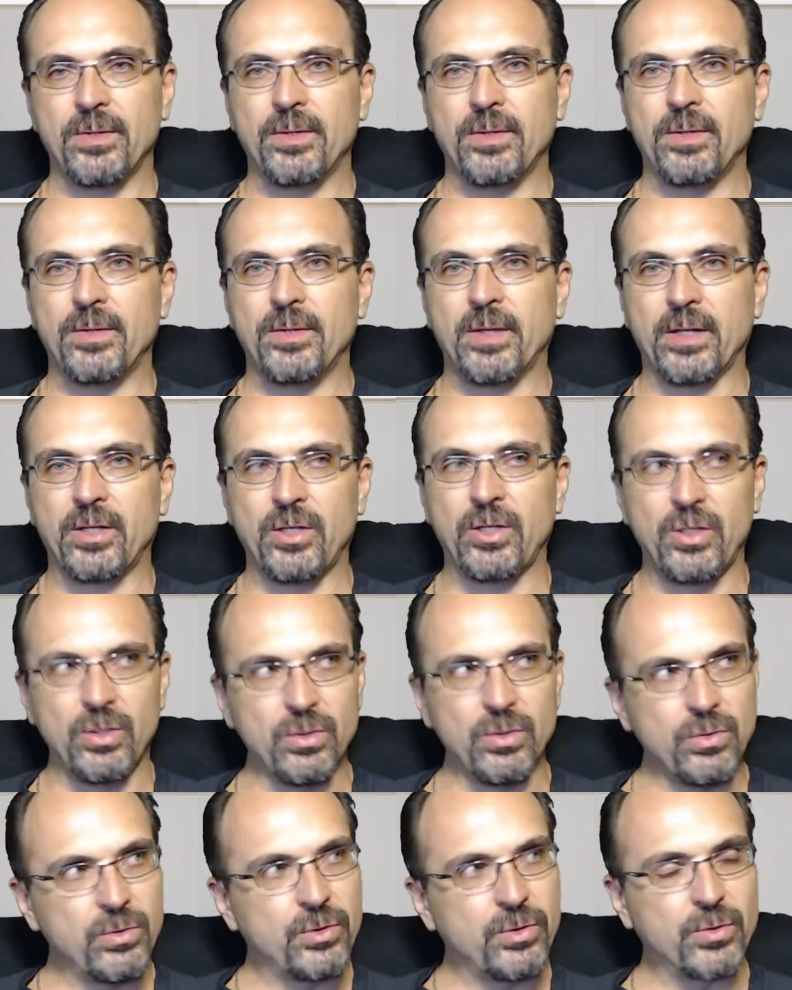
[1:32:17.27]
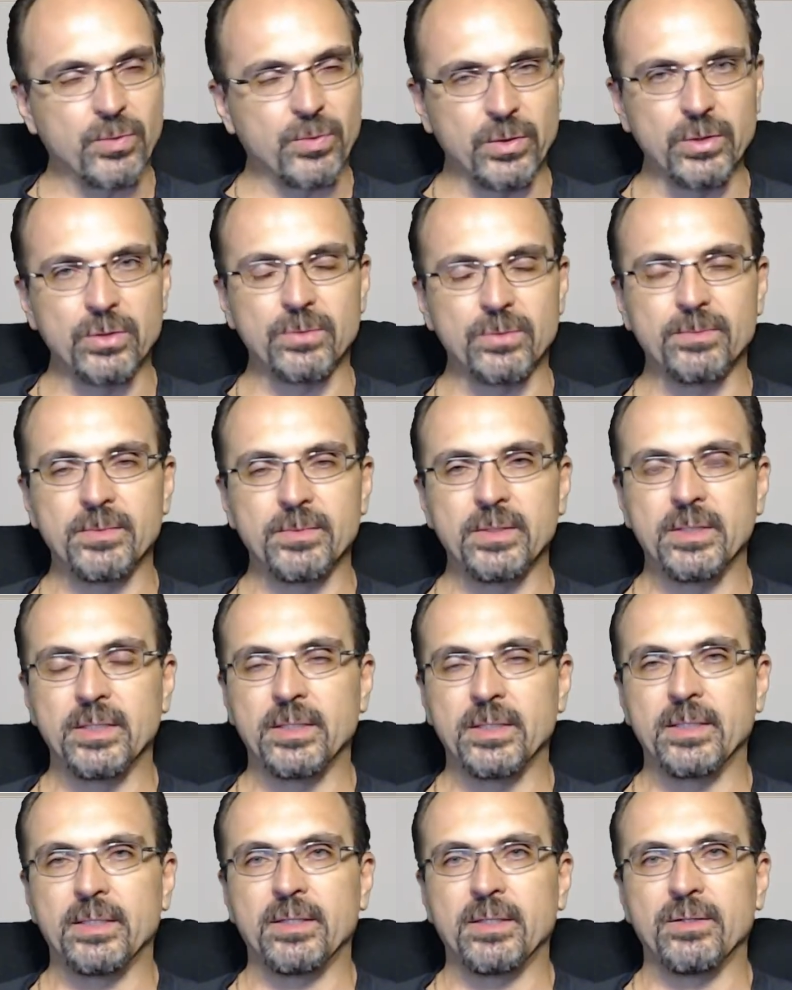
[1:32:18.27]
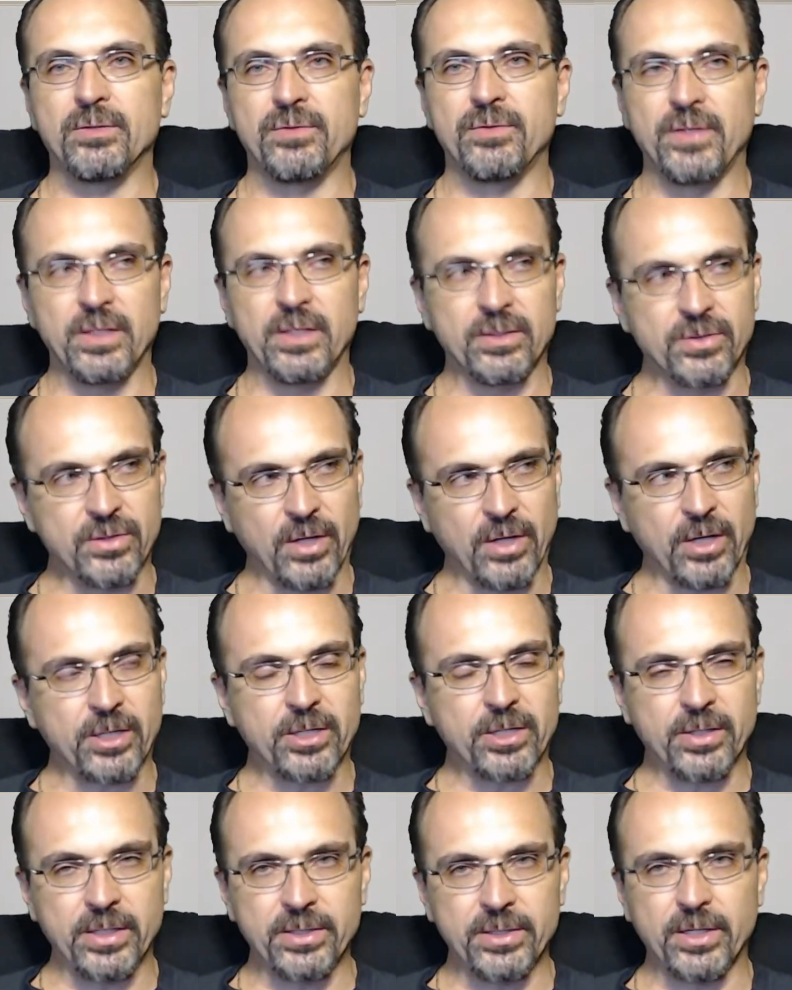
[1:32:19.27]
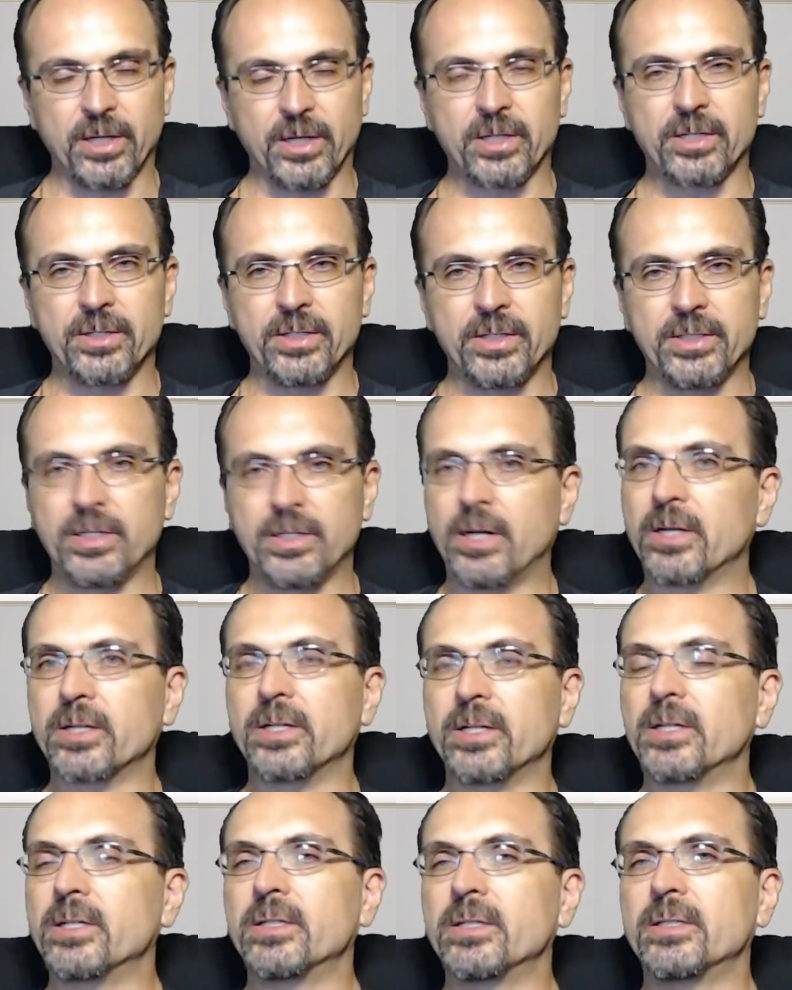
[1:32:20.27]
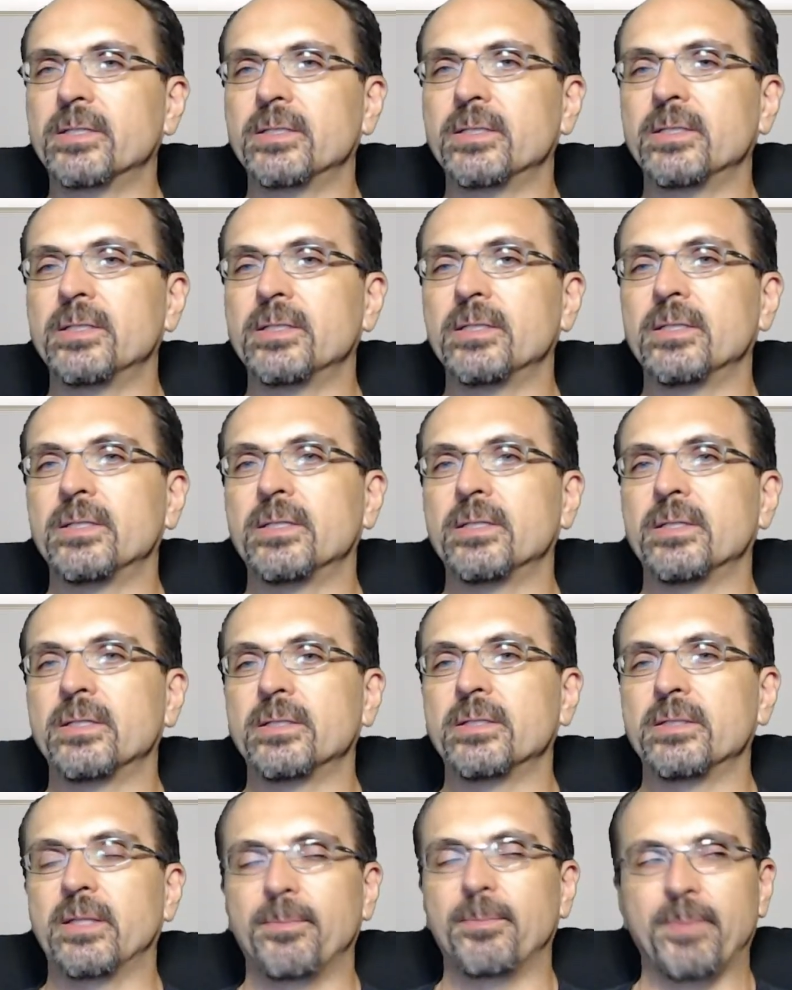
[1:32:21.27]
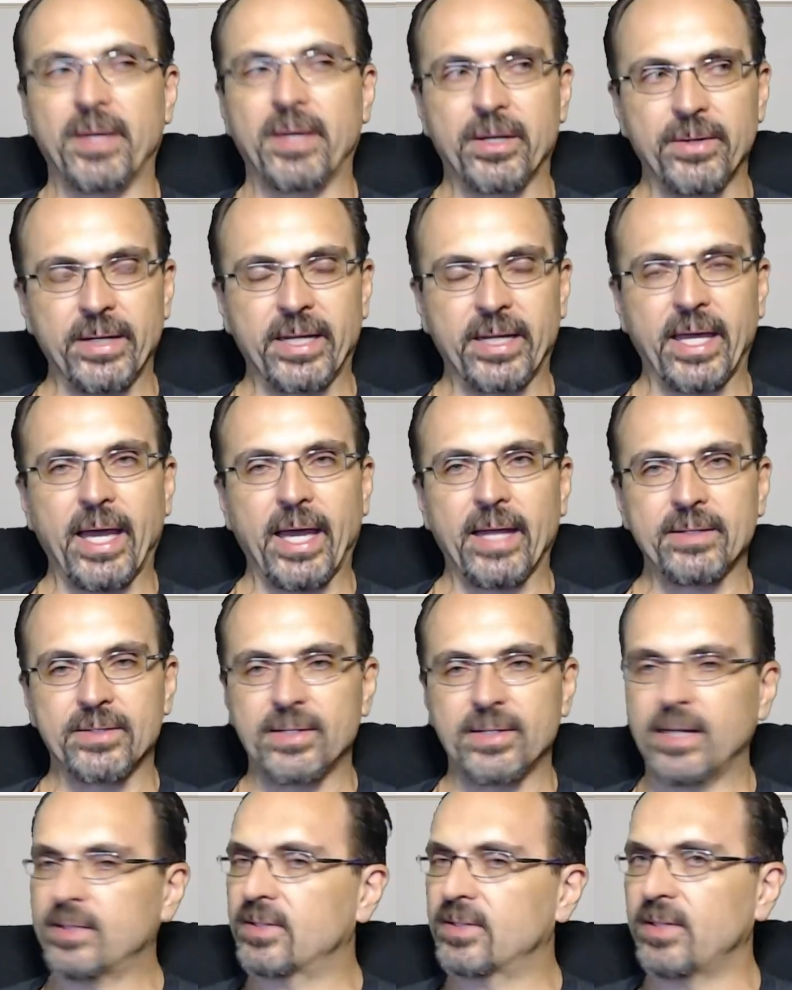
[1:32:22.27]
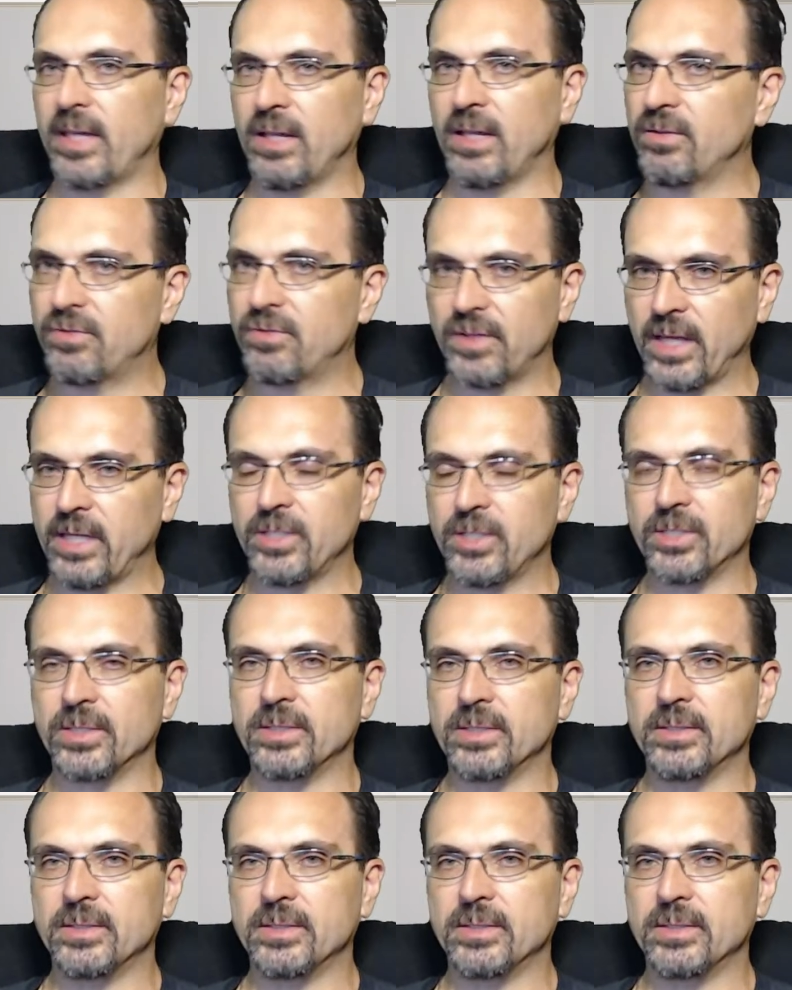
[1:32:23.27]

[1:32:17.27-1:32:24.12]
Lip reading: that huge room feels darker and darker and darker the bigger it gets. That's inflation.